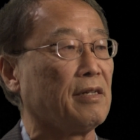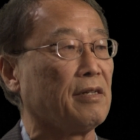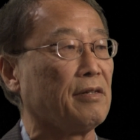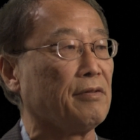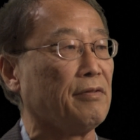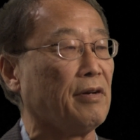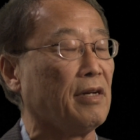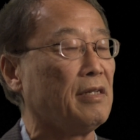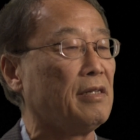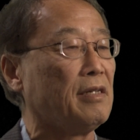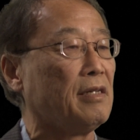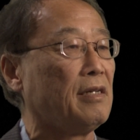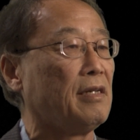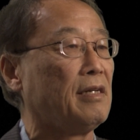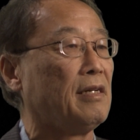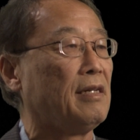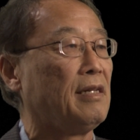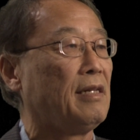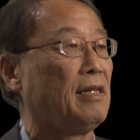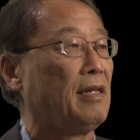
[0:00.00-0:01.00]
right?
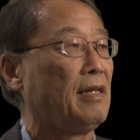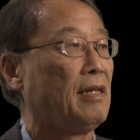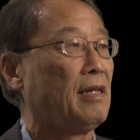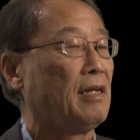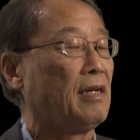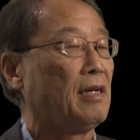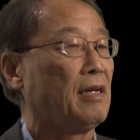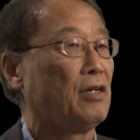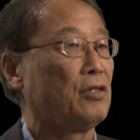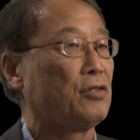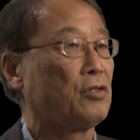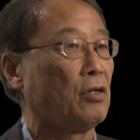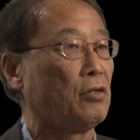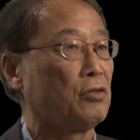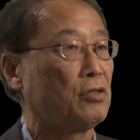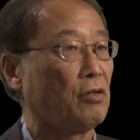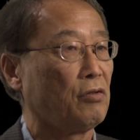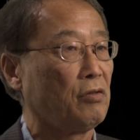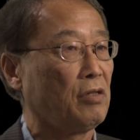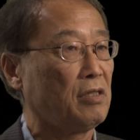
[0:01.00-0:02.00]
Mm. So
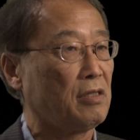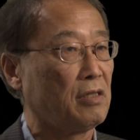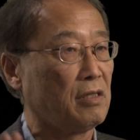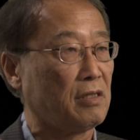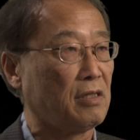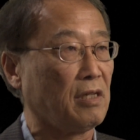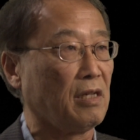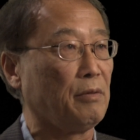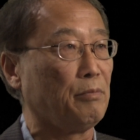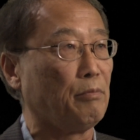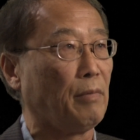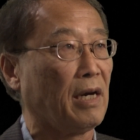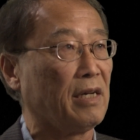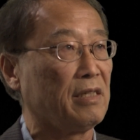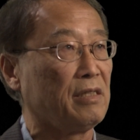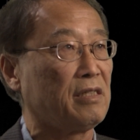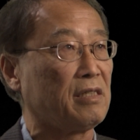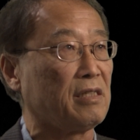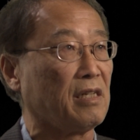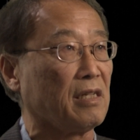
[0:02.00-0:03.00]
this is the
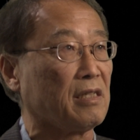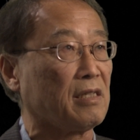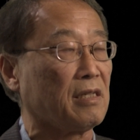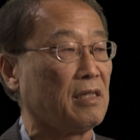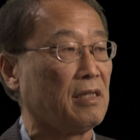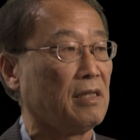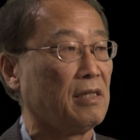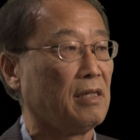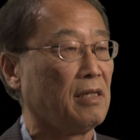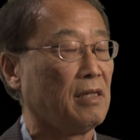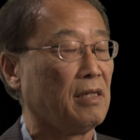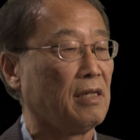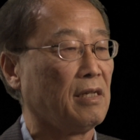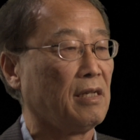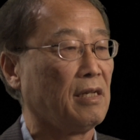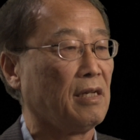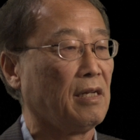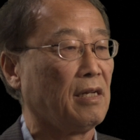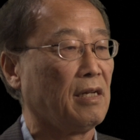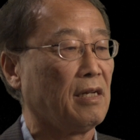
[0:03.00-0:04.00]
mindset.
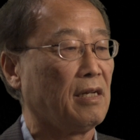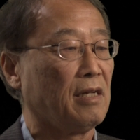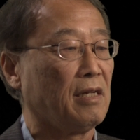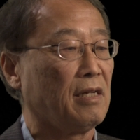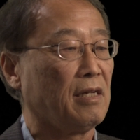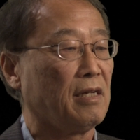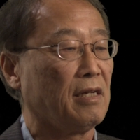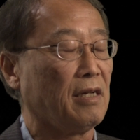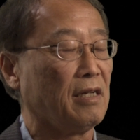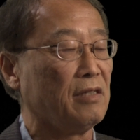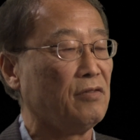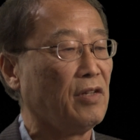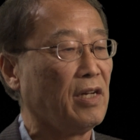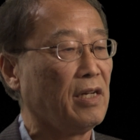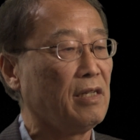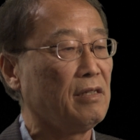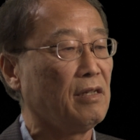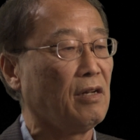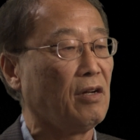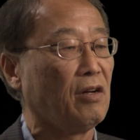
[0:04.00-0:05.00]
And
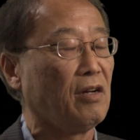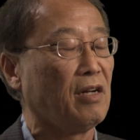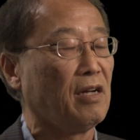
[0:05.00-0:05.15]
then